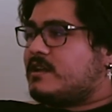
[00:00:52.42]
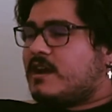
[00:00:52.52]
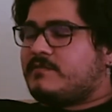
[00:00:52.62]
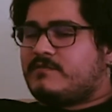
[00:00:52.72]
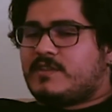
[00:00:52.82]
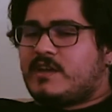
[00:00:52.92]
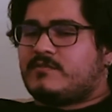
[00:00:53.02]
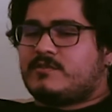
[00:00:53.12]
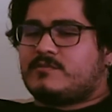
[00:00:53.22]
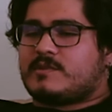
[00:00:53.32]
I've
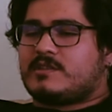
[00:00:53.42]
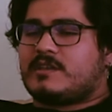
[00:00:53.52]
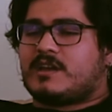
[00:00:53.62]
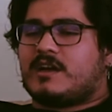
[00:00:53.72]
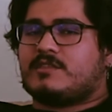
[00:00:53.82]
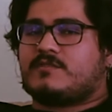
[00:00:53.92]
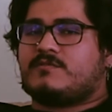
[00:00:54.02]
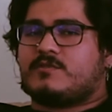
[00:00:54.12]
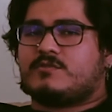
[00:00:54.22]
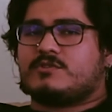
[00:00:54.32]
never really got the
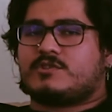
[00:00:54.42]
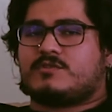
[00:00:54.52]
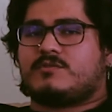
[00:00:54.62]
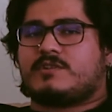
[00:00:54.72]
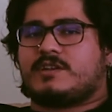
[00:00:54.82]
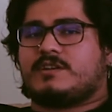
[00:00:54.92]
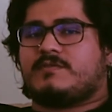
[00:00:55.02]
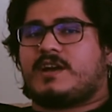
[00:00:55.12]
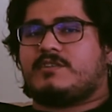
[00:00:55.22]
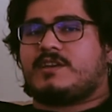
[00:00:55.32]
full story of
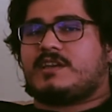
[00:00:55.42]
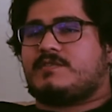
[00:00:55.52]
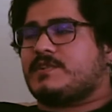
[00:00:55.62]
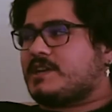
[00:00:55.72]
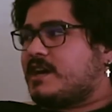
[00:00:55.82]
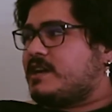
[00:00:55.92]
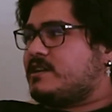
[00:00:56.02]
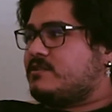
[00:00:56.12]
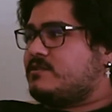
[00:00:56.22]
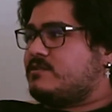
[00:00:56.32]
how they even got
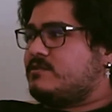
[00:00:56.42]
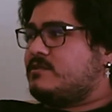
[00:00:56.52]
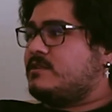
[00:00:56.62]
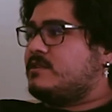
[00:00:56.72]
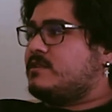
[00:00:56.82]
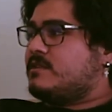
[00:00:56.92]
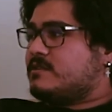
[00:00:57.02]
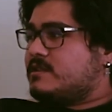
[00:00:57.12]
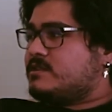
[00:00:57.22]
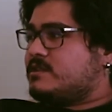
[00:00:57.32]
here, dude. Really?
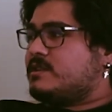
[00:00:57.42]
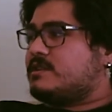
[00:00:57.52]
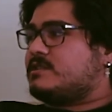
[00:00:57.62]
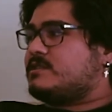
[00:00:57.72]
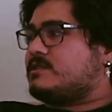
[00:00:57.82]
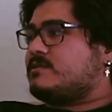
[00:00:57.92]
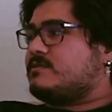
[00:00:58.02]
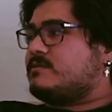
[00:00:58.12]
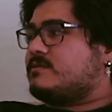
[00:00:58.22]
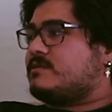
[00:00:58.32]
Legit. So, you
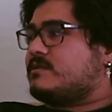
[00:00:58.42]
ask?